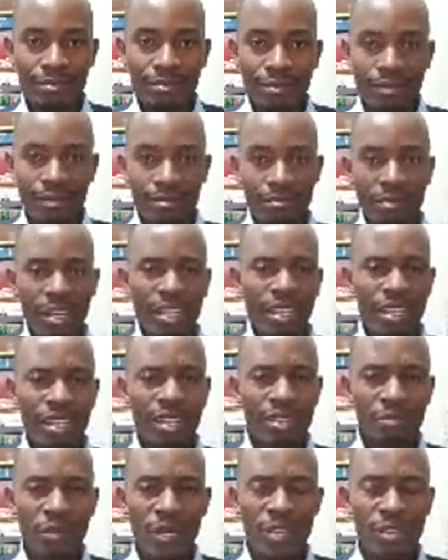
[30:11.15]
but they
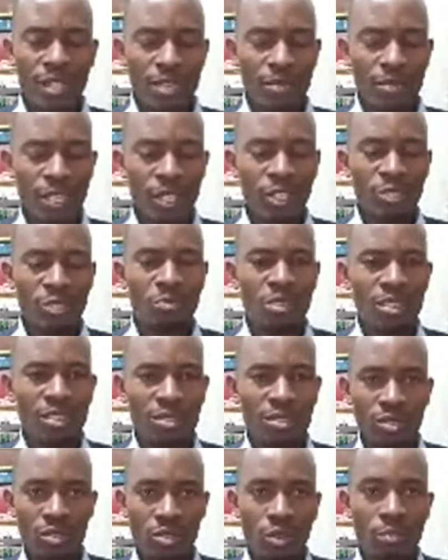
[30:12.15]
may not be
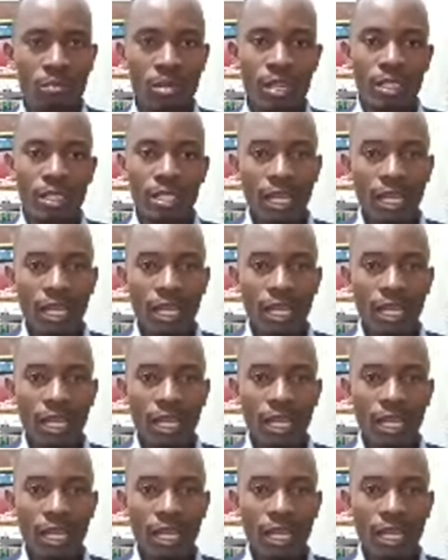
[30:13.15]
so major